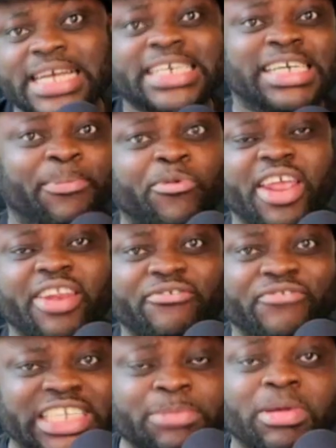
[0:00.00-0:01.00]
Crypto
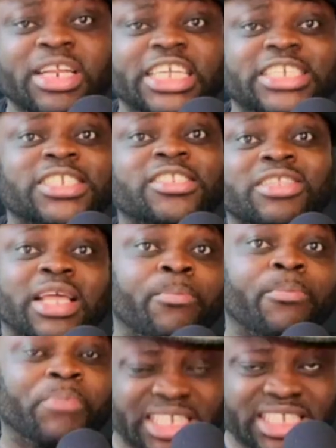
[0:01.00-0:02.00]
investment is not a
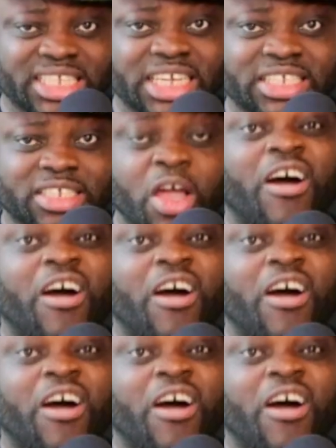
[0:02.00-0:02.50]
business.